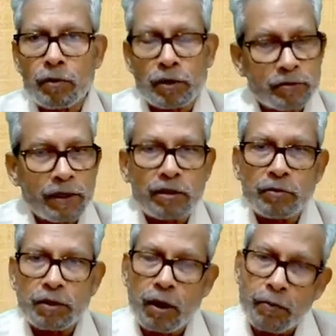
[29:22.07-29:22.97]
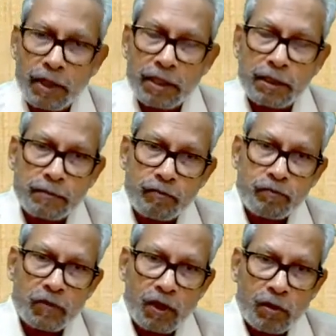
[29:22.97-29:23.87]
prospect of the company,
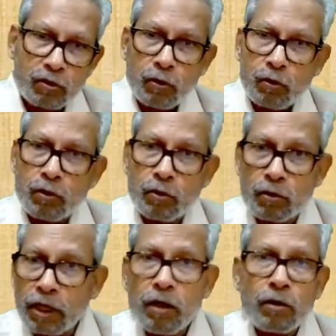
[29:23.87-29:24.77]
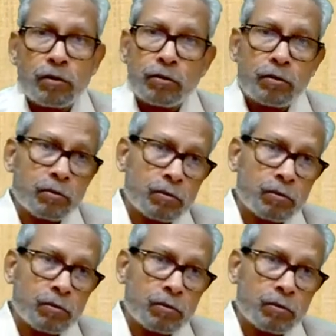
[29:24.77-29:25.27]
so cannot